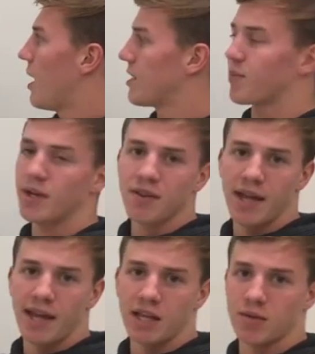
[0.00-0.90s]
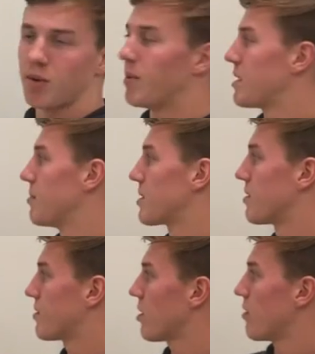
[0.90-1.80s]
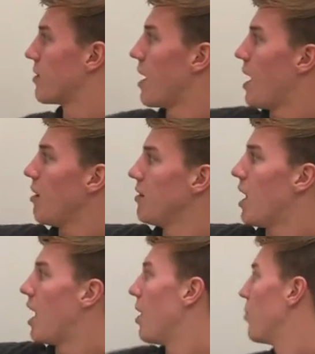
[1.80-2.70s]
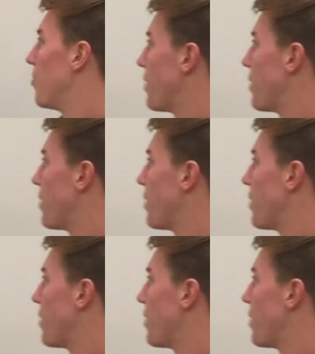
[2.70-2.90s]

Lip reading: As we know that angular momentum is conserved, L naught will